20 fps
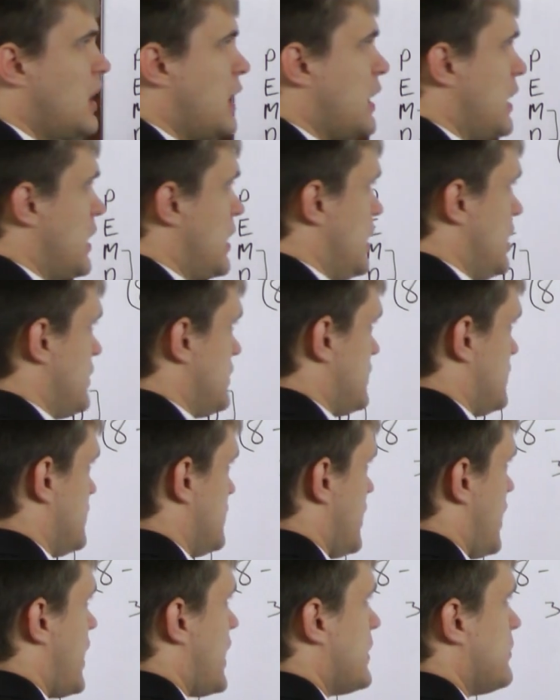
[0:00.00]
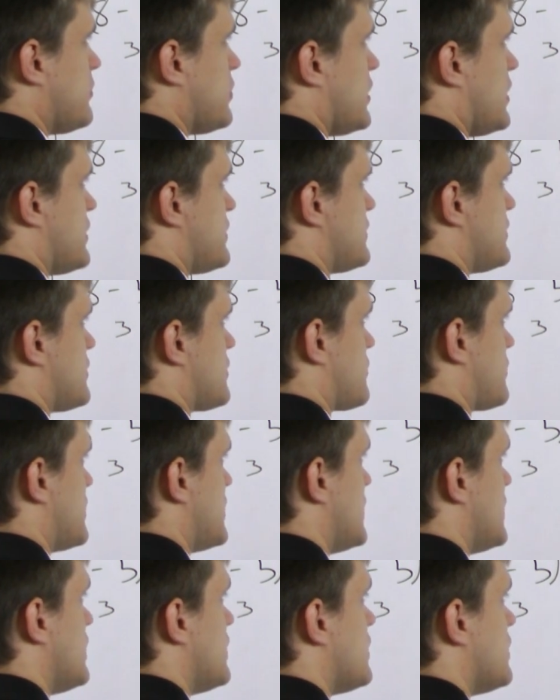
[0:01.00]
and nine plus
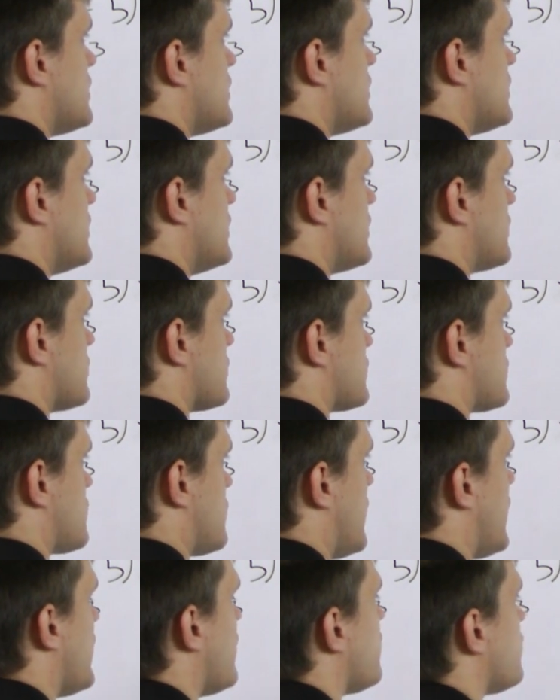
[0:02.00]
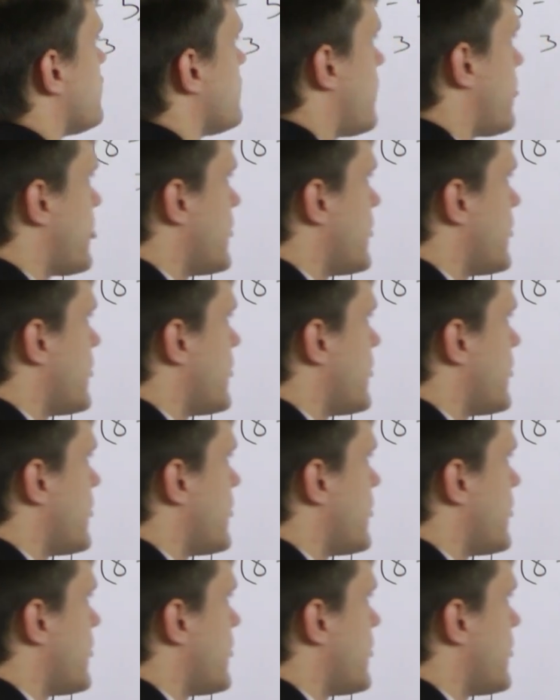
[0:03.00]
three equals twelve.